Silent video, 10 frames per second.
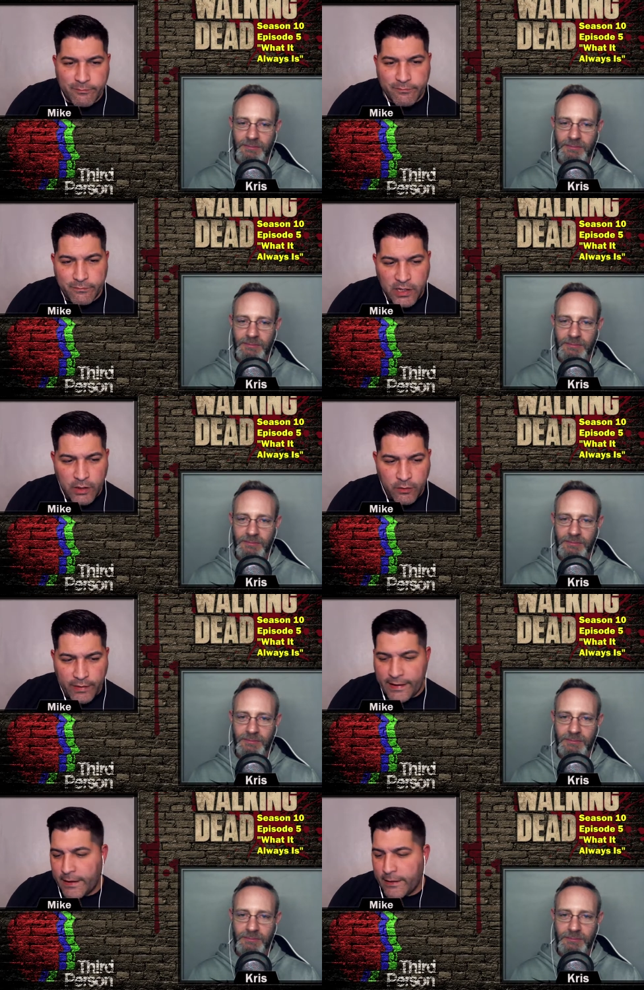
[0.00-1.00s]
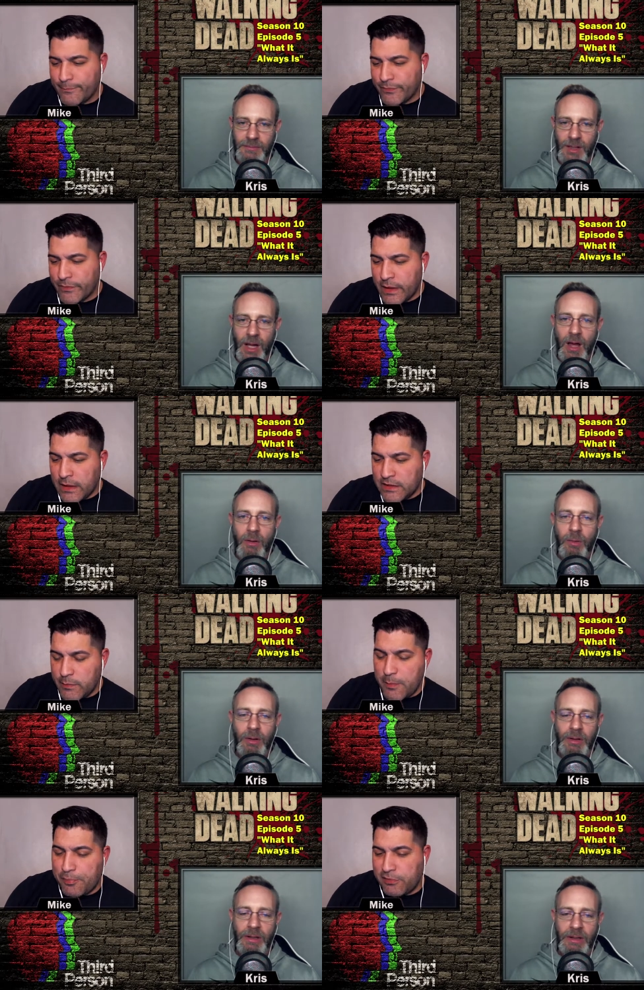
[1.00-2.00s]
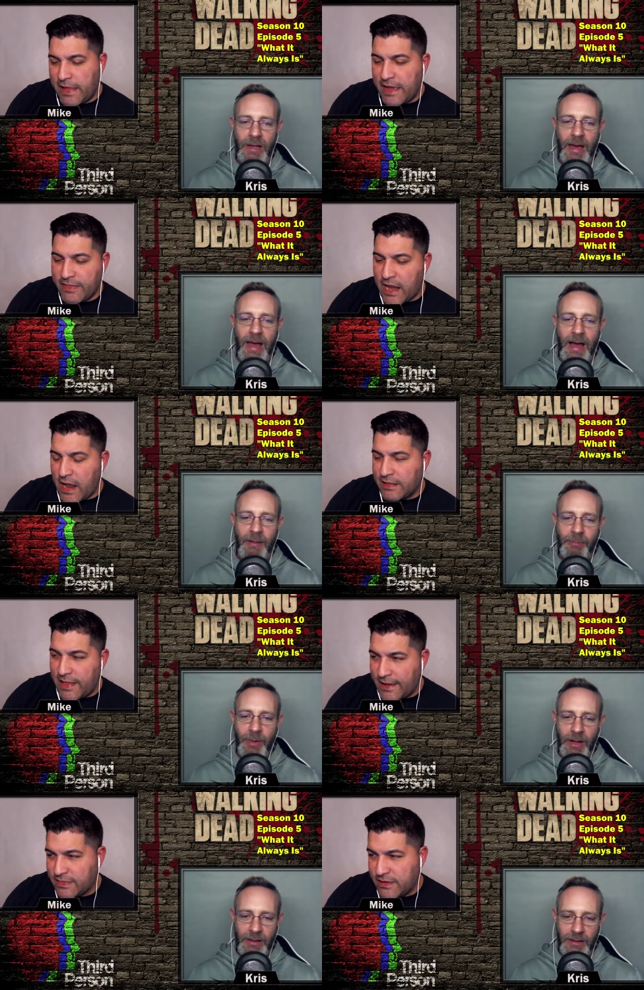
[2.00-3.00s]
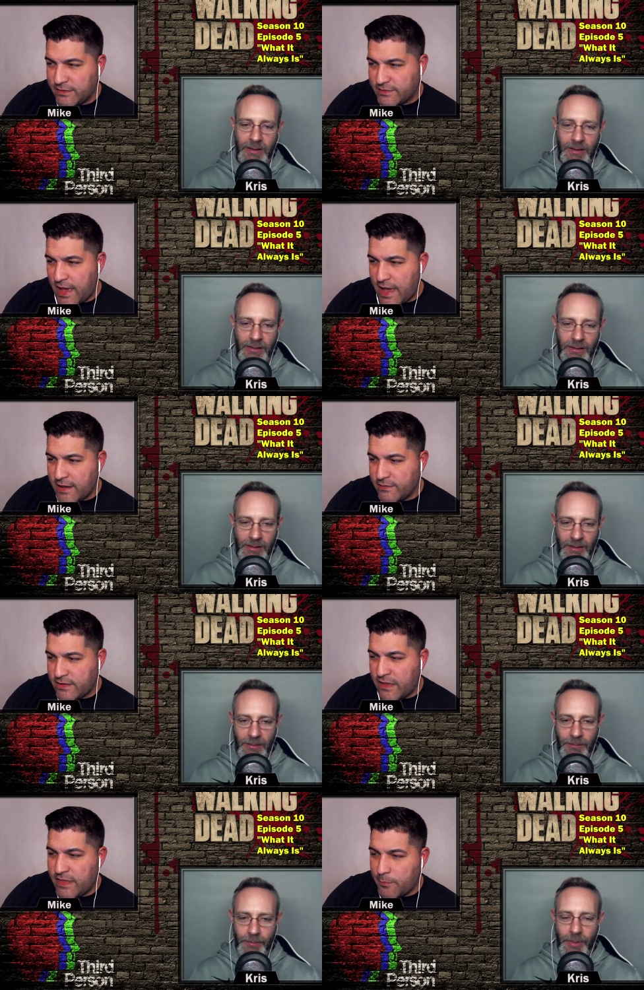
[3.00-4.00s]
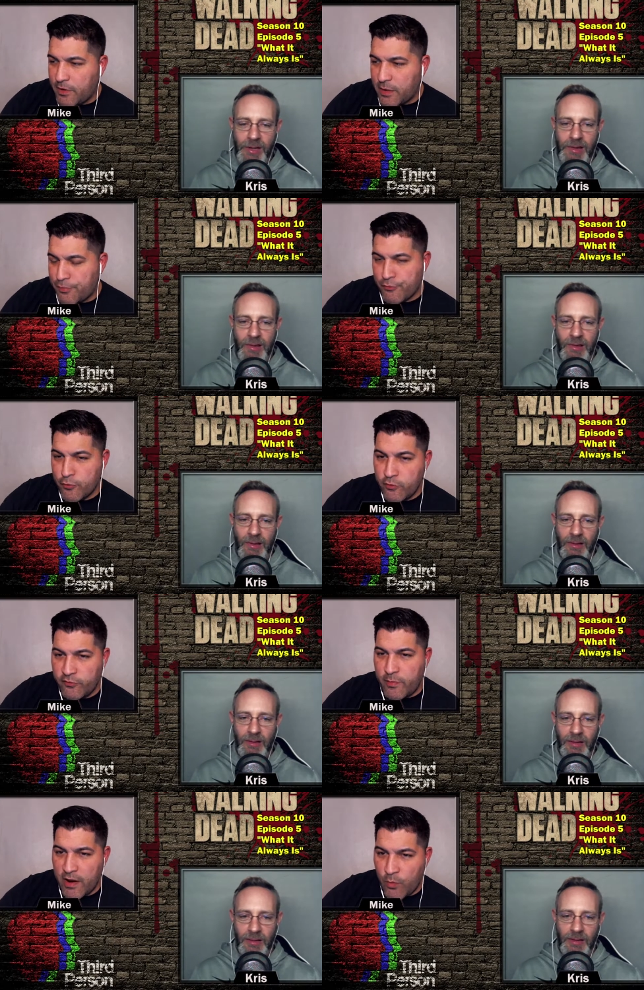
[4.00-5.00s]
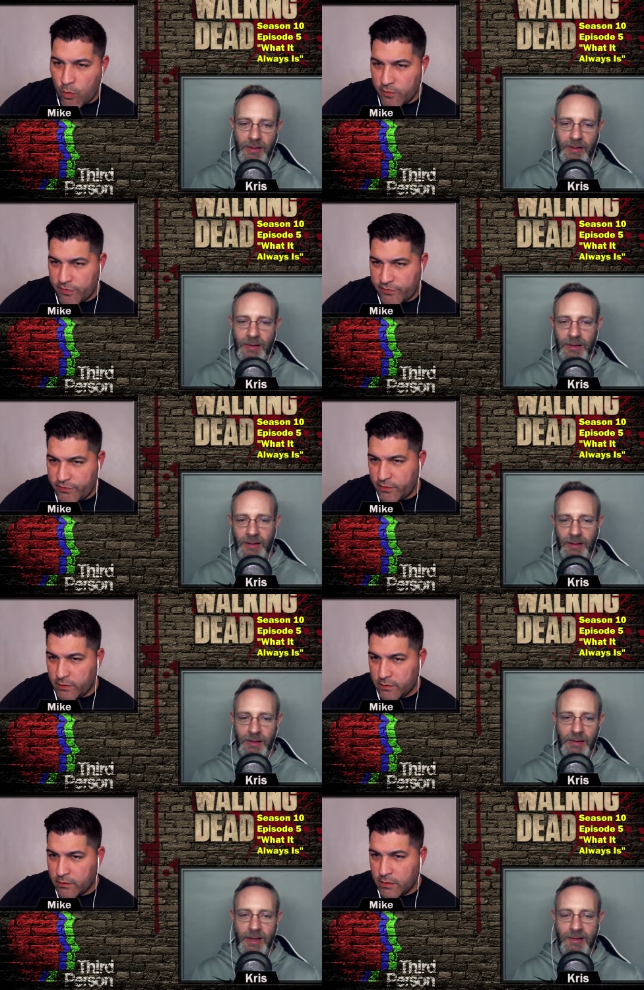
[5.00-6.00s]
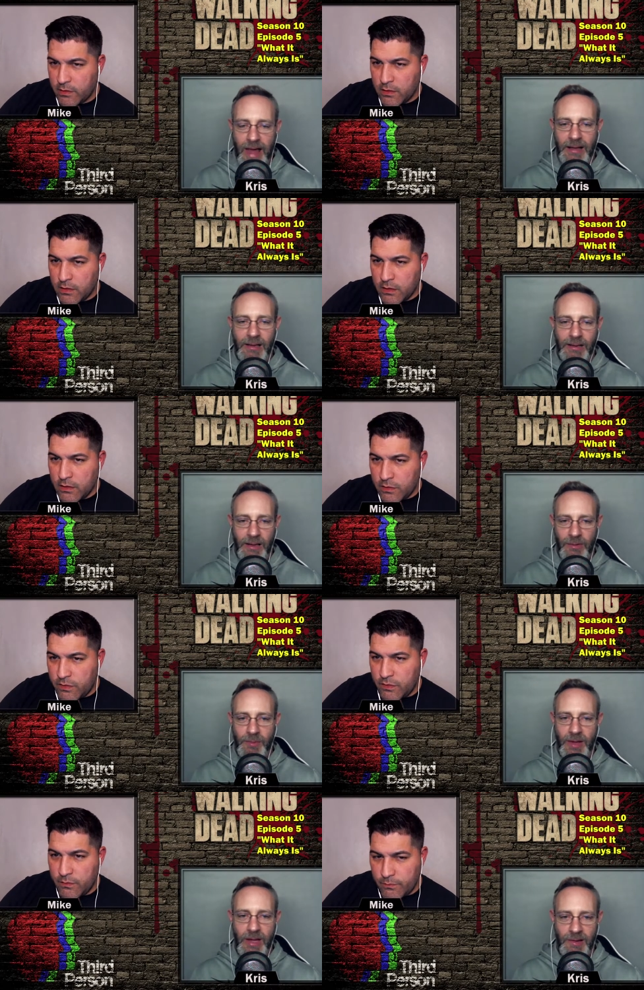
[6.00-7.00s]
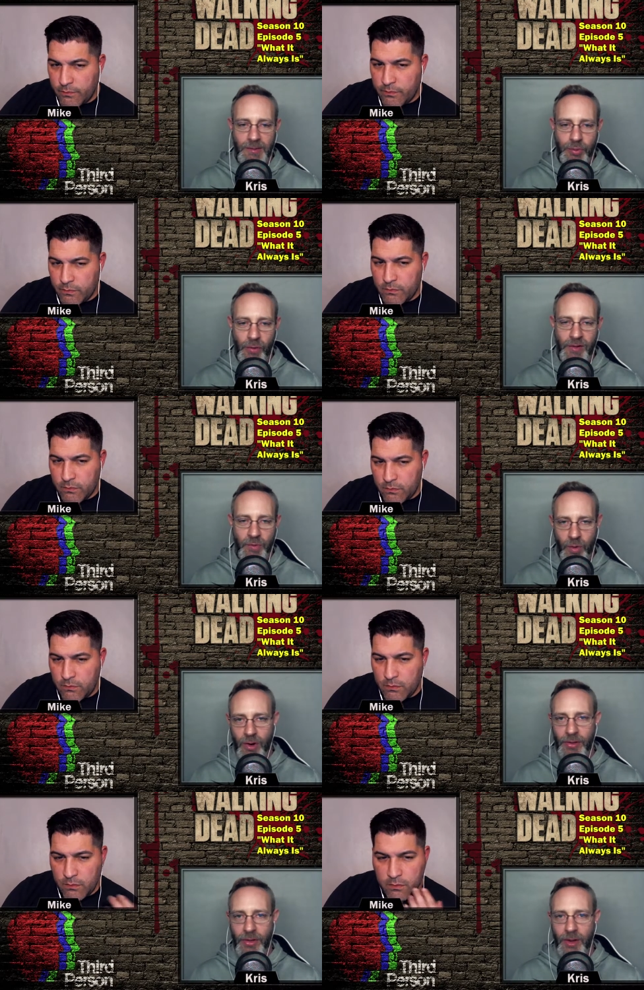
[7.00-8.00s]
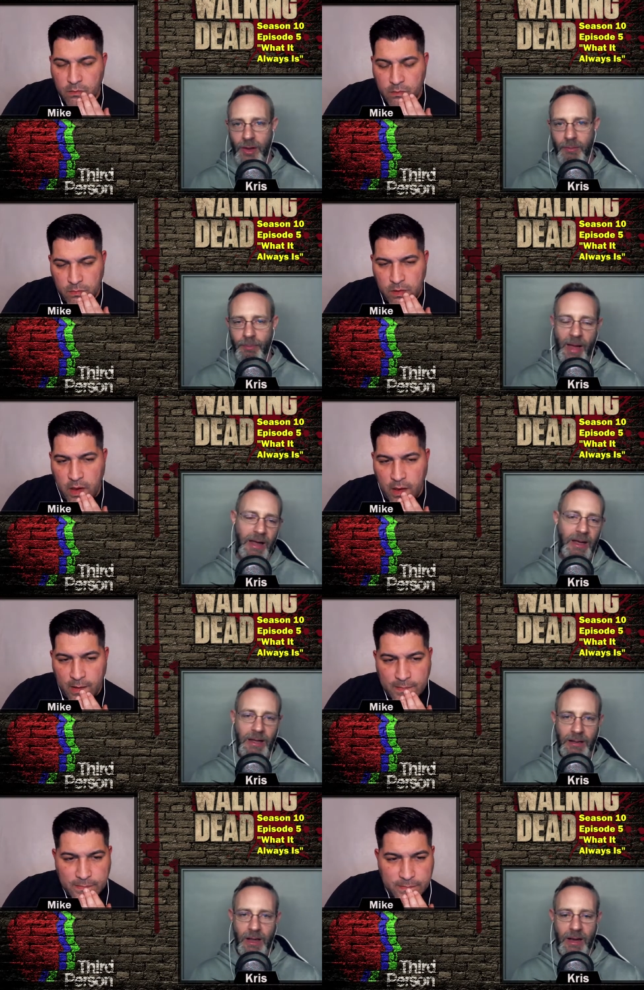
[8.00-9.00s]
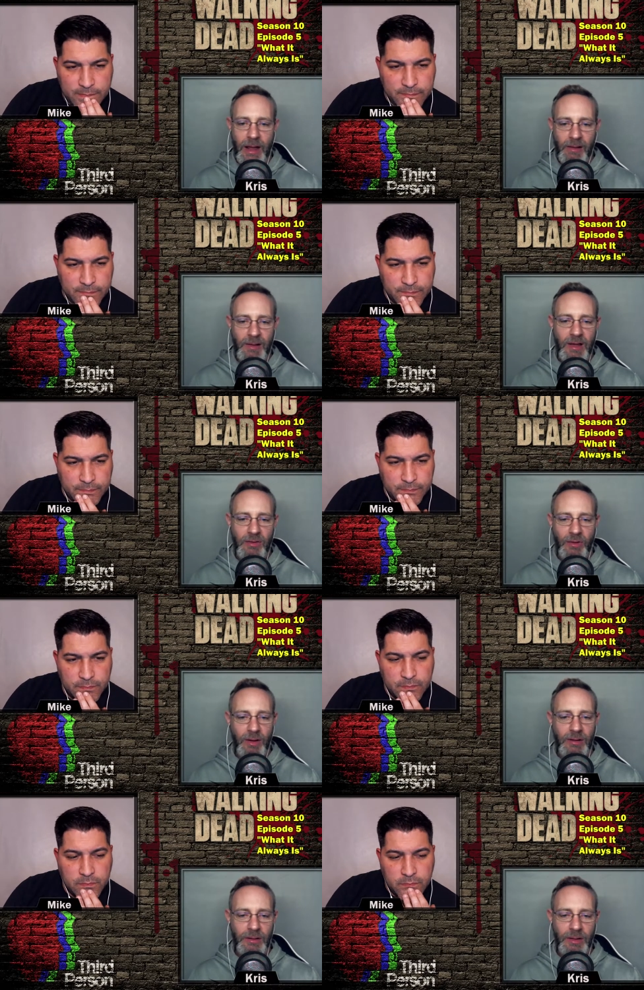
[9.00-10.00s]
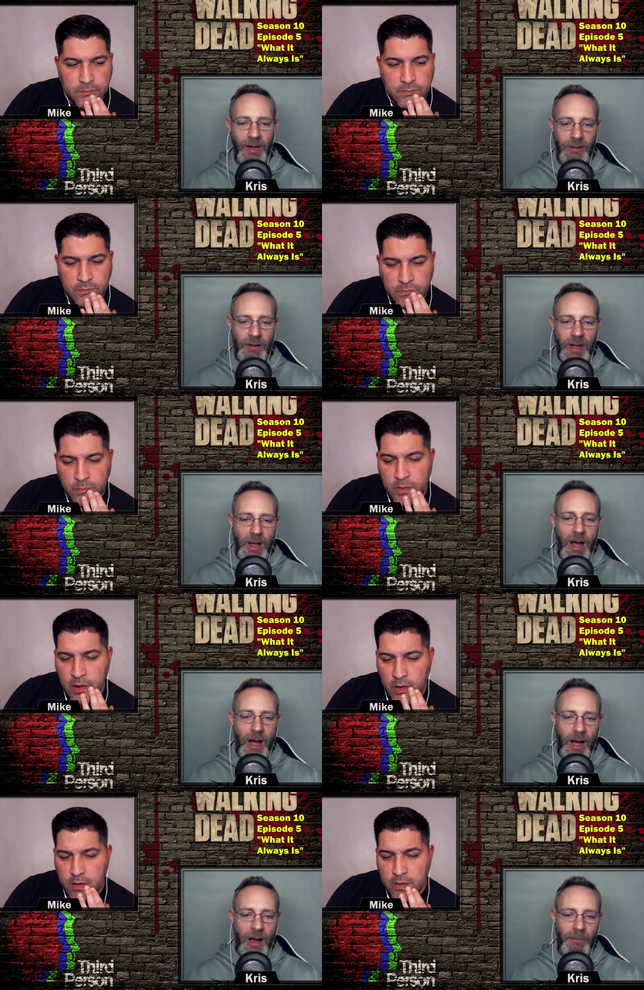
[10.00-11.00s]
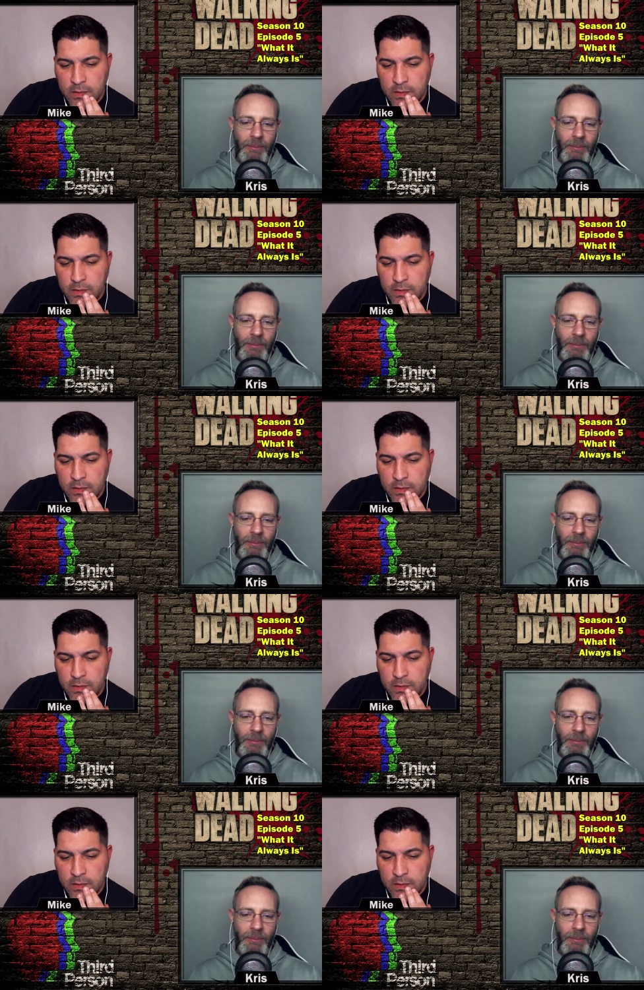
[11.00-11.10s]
Speaker 1: you know, like a uh, let me play yeah, that I fight these guys, and then I'm going to prove my worth to
Speaker 2: exactly. That's what I'm saying. It's to prove his worth yeah. back at at Alexandria. You know. Yeah. Um,